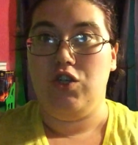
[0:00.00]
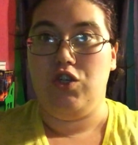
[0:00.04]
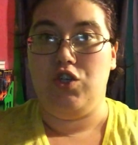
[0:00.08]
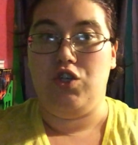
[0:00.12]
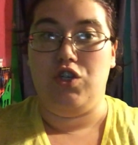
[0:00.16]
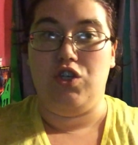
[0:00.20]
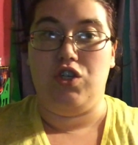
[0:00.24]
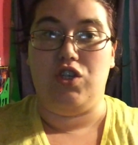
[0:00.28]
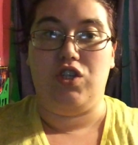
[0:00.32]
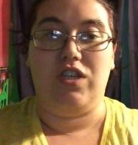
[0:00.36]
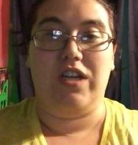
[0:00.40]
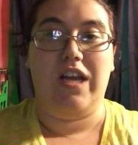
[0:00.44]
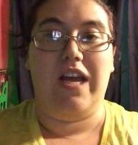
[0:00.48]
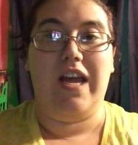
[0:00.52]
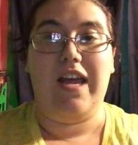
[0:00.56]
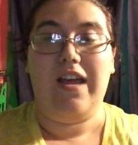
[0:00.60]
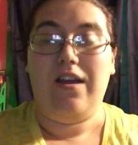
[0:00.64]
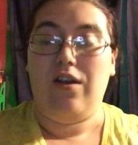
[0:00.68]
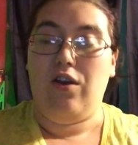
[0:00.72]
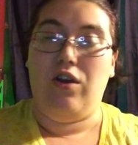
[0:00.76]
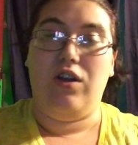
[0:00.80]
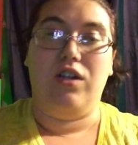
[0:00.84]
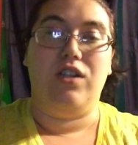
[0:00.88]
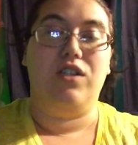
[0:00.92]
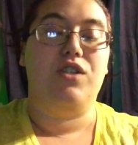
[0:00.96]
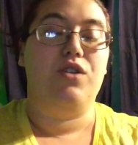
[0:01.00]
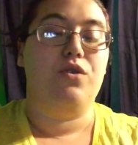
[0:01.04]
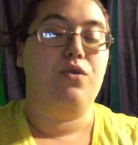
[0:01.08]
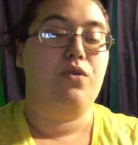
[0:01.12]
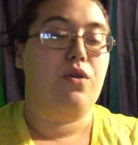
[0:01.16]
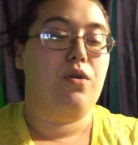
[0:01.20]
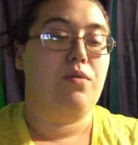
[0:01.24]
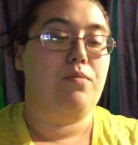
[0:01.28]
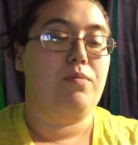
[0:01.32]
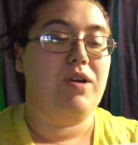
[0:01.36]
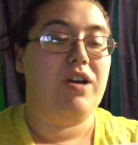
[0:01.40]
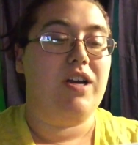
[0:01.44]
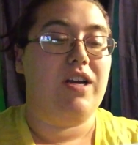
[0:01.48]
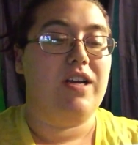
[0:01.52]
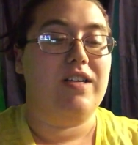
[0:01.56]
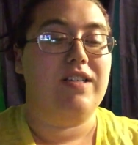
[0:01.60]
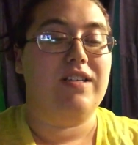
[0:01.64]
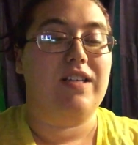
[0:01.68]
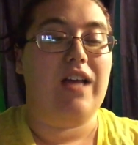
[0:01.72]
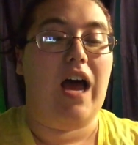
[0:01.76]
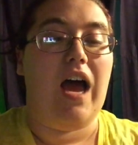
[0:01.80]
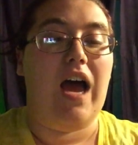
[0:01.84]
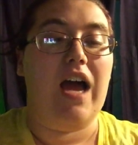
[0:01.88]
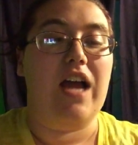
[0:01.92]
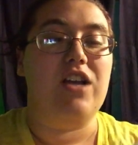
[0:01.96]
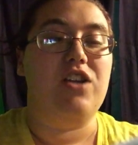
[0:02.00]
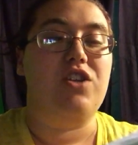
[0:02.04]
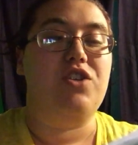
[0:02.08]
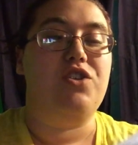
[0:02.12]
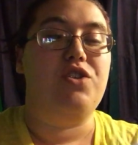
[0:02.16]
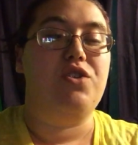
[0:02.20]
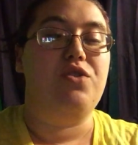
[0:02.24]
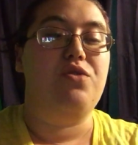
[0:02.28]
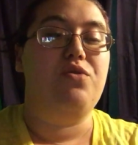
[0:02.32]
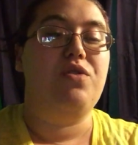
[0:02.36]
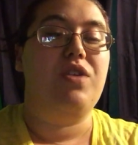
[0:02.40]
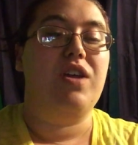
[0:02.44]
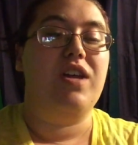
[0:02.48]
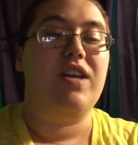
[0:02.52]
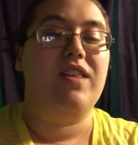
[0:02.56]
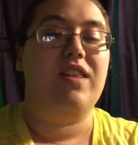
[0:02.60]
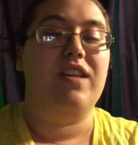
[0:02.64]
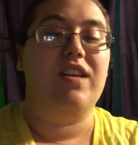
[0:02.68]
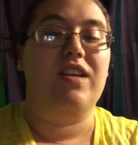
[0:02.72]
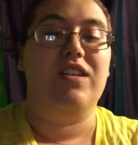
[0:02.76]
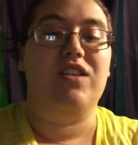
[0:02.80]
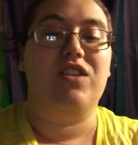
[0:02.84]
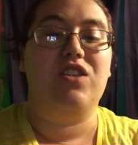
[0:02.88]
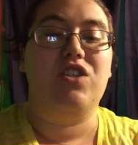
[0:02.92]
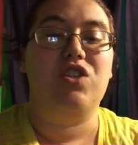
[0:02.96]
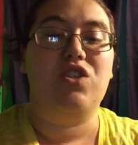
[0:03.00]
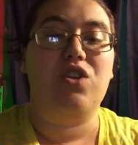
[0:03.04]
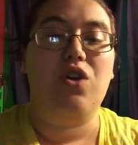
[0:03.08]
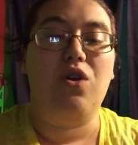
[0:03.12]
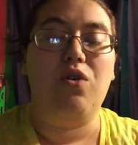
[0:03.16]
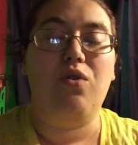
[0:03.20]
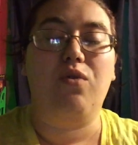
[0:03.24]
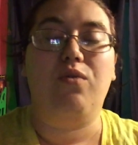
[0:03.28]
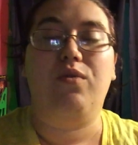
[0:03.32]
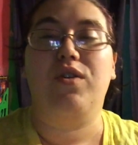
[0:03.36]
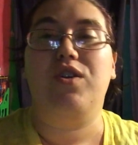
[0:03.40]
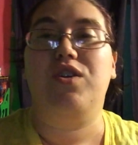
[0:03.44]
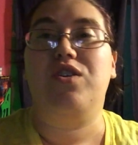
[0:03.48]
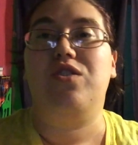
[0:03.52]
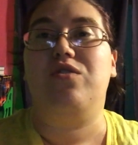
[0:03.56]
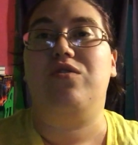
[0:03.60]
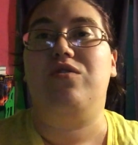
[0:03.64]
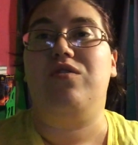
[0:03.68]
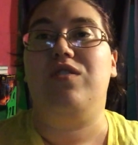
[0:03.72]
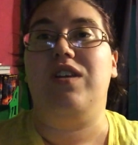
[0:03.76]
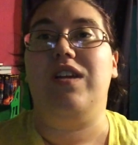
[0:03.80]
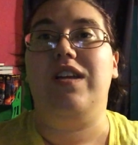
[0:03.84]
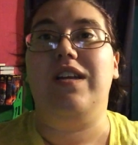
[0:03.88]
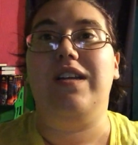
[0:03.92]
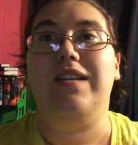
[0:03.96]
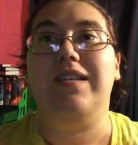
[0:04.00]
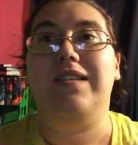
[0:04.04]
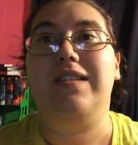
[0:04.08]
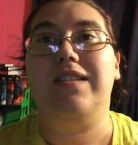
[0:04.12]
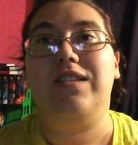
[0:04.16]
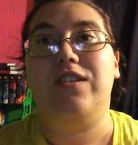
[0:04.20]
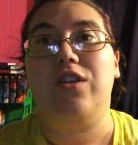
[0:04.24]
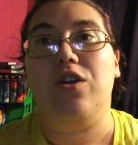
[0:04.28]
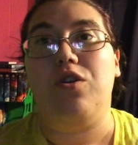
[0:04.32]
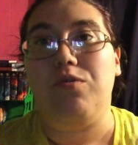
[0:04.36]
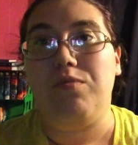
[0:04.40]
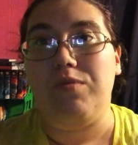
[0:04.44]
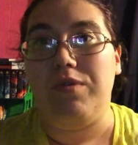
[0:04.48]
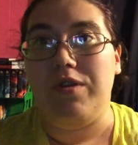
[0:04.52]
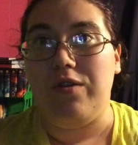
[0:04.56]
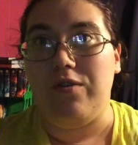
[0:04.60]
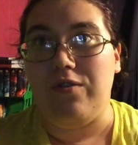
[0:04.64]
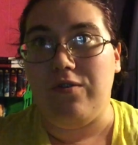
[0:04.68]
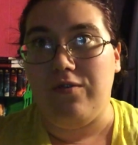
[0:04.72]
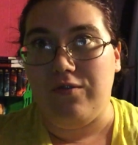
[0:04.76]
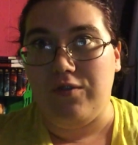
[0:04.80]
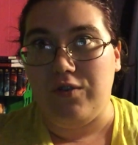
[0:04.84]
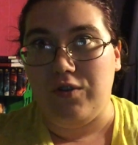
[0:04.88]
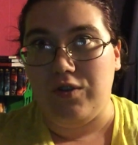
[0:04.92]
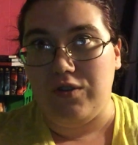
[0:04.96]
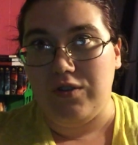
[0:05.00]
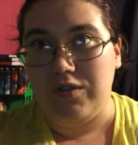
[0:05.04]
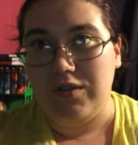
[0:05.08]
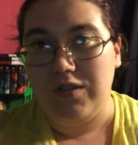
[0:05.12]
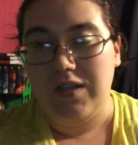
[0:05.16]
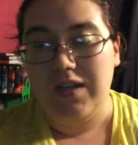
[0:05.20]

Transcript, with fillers: just to hang on to it because I do think that it's so original and it's so beautiful